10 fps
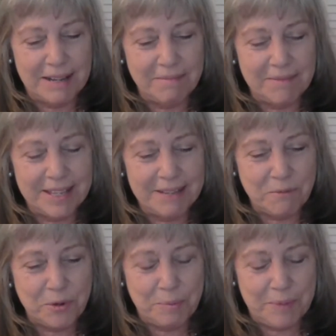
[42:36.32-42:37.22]
It
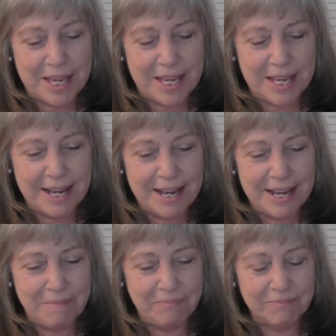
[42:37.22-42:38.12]
will be,
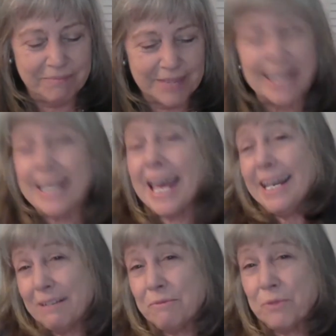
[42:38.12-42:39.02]

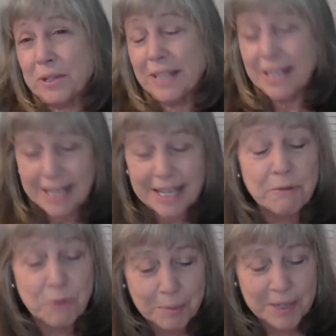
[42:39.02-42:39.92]
again, it
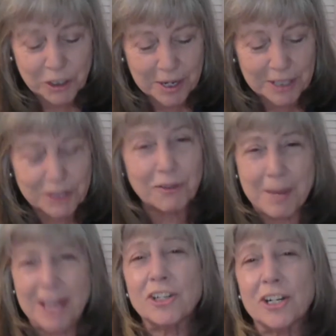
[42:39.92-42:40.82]
will be
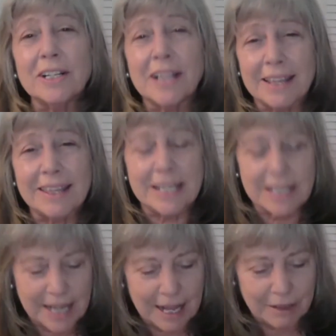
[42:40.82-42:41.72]
transformational, I think,
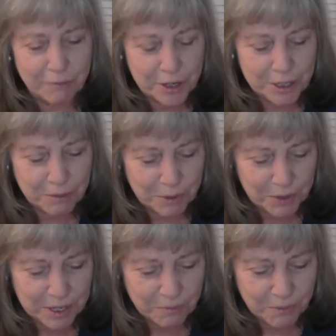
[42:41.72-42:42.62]
in California
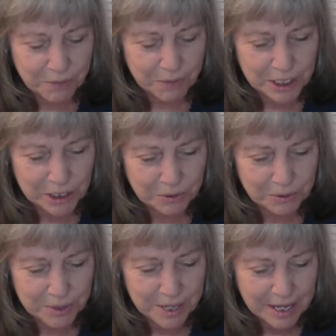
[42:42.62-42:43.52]
when we
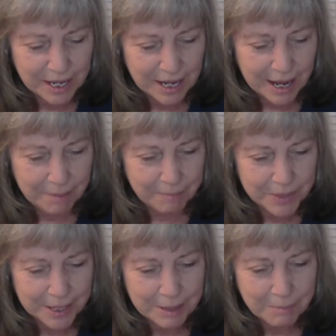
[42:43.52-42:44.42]
do
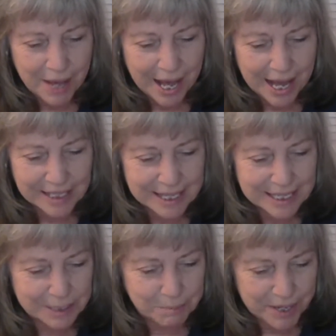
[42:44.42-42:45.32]
pass
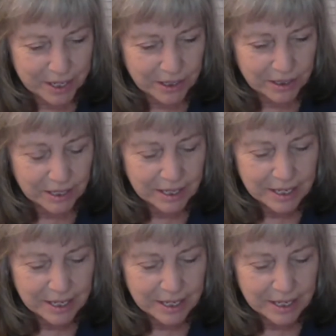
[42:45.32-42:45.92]
this bill.